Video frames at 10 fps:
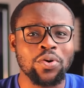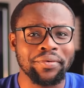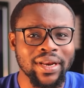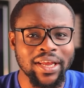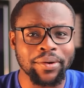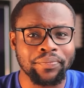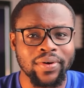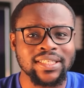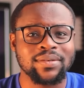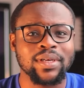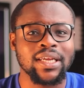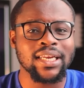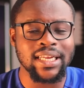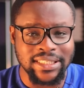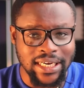who really impressed me
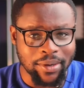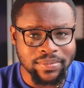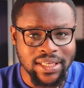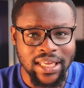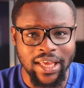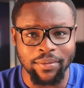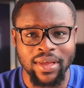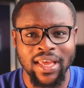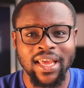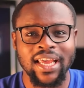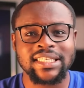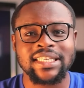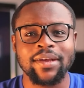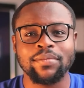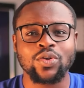in the Southampton game.
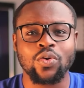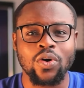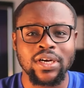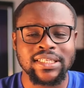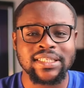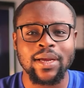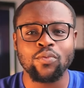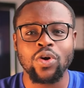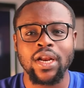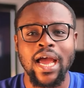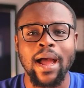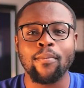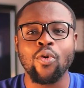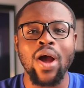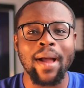His name is called Samuel
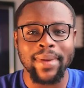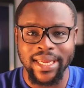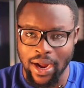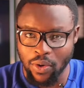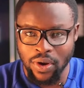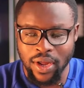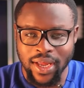Amoameya.